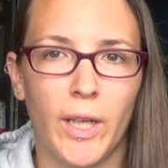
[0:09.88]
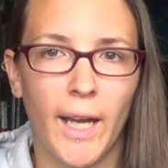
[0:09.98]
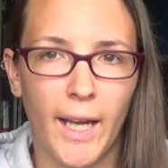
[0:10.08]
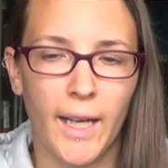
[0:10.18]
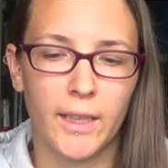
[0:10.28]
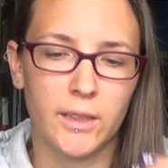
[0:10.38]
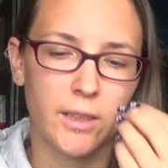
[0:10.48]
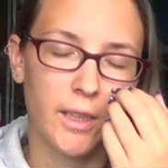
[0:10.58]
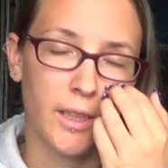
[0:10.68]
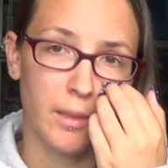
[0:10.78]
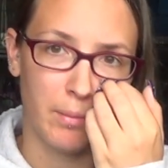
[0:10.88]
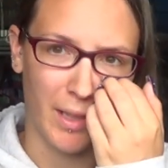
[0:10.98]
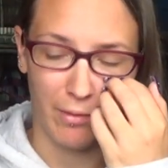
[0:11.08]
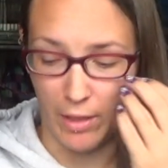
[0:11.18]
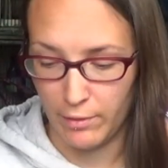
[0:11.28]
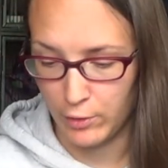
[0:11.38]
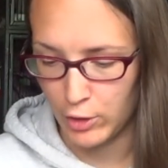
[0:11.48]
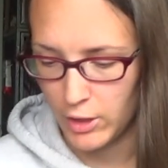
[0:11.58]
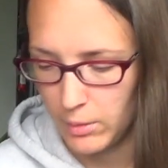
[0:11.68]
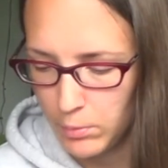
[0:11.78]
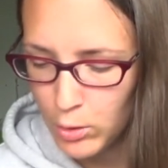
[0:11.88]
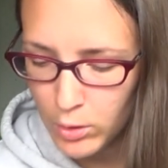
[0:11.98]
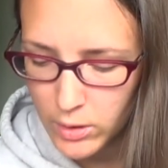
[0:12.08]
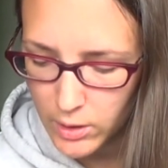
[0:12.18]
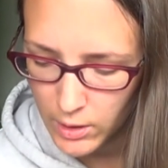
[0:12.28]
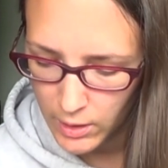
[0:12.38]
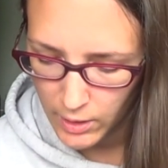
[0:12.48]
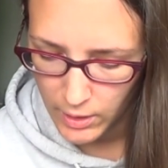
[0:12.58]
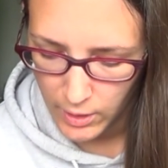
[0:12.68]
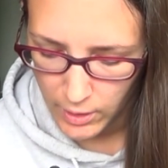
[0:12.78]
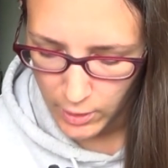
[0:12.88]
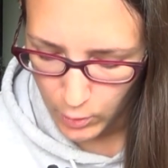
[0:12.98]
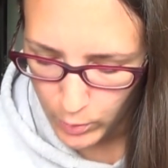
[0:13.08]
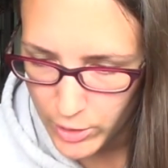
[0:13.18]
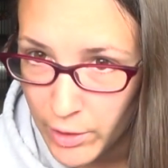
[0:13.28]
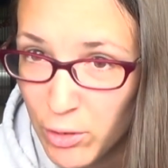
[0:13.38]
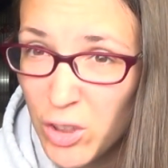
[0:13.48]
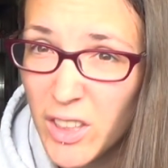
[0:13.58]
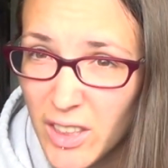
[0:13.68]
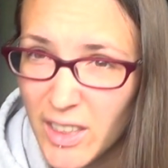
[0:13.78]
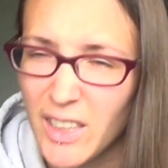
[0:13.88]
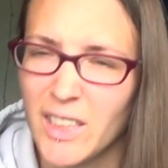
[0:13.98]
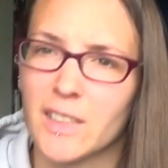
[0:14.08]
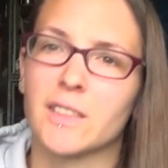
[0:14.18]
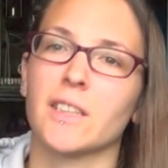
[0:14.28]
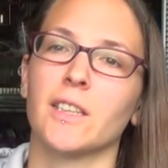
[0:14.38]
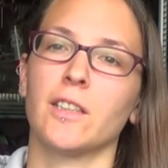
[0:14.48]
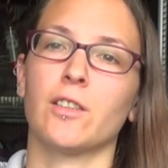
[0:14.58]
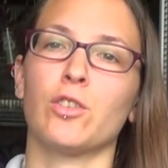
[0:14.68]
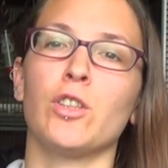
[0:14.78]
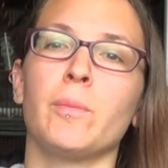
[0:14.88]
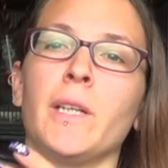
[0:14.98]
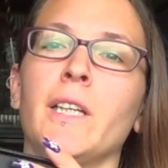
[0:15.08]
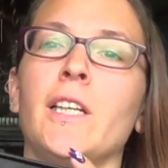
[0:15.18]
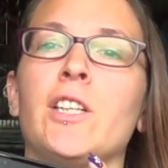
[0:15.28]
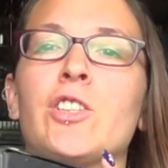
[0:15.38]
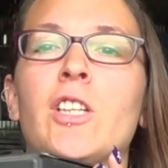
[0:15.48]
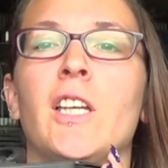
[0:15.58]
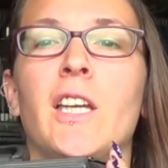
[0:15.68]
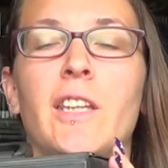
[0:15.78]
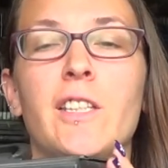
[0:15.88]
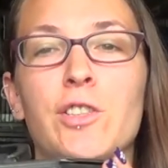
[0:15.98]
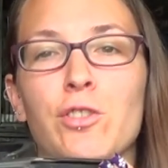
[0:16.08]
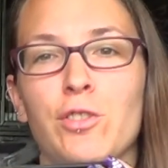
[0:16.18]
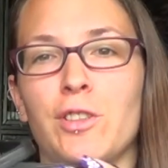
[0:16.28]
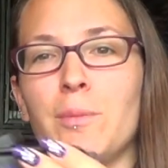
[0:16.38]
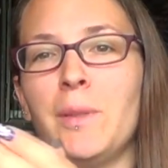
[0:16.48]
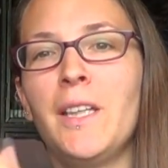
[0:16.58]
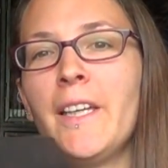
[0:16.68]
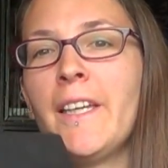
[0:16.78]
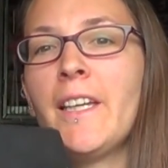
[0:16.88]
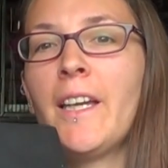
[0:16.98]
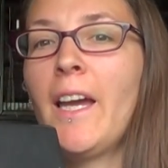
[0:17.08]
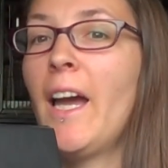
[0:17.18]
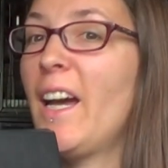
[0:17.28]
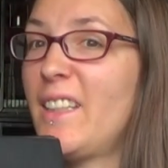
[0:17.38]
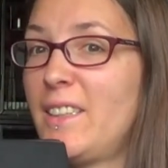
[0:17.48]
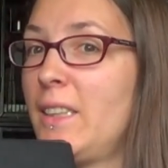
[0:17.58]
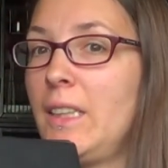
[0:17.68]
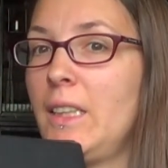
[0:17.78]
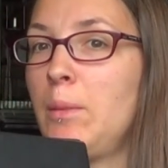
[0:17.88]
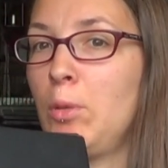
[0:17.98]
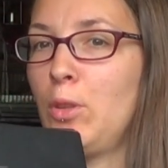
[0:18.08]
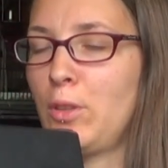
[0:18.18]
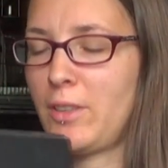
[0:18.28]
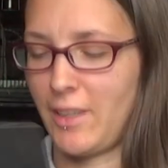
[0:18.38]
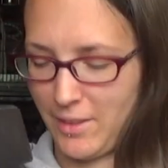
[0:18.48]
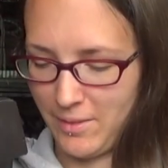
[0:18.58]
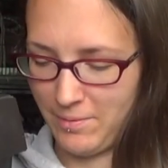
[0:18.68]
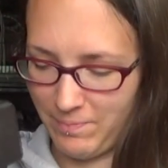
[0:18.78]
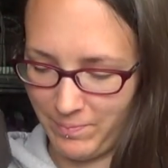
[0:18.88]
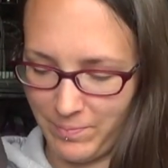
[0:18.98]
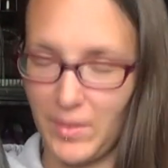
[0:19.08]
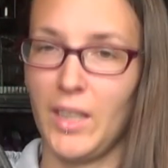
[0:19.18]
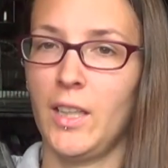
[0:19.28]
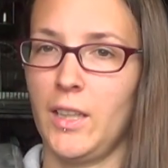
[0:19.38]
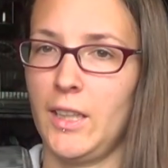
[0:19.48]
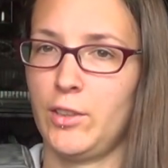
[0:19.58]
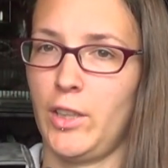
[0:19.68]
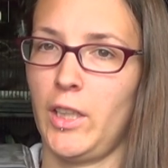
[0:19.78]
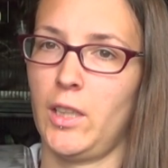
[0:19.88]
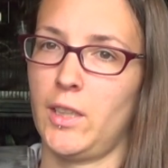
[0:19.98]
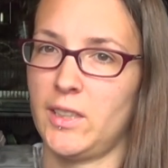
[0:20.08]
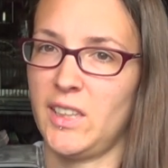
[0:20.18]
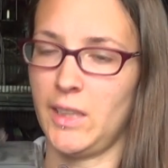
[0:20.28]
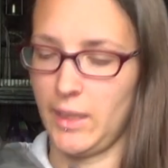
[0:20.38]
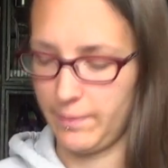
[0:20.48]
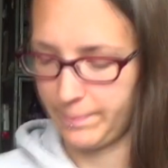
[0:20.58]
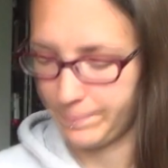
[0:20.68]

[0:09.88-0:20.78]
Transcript: hand in my rat first aid box, which ironically is, showing my age, this used to be a CD box. That's right, a CD.